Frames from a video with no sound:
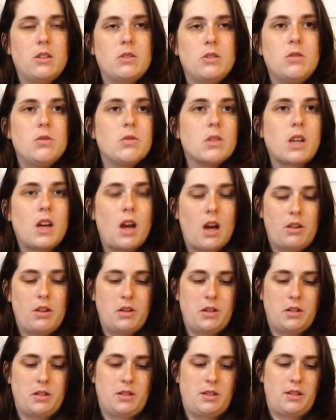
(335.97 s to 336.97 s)
to the
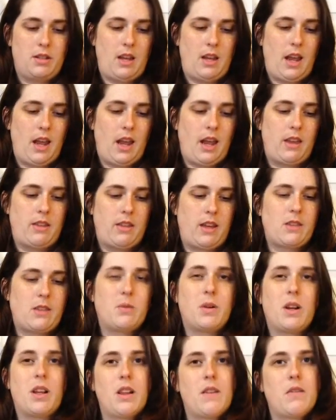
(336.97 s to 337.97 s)
colors, and that's
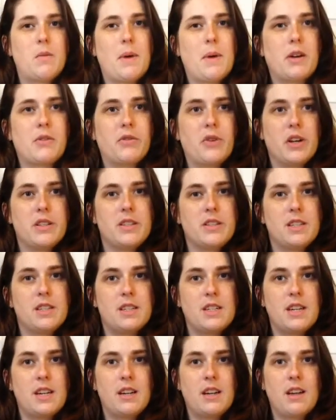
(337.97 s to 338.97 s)
what I love about
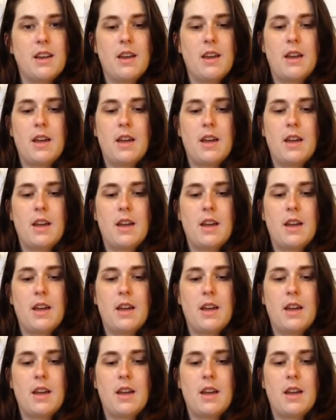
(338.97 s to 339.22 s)
cross-stitching.